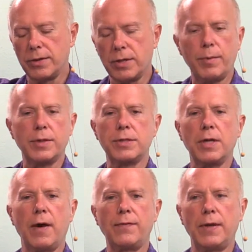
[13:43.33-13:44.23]
Some of the
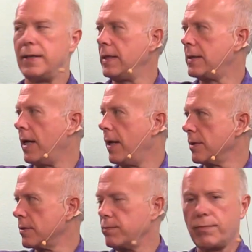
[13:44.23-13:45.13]
stuff that
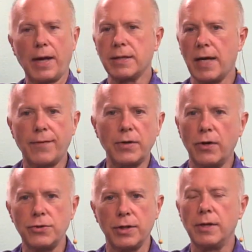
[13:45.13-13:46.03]
details things I've
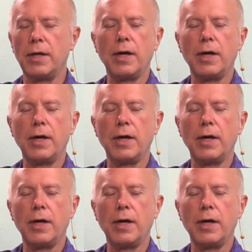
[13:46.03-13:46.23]
told you,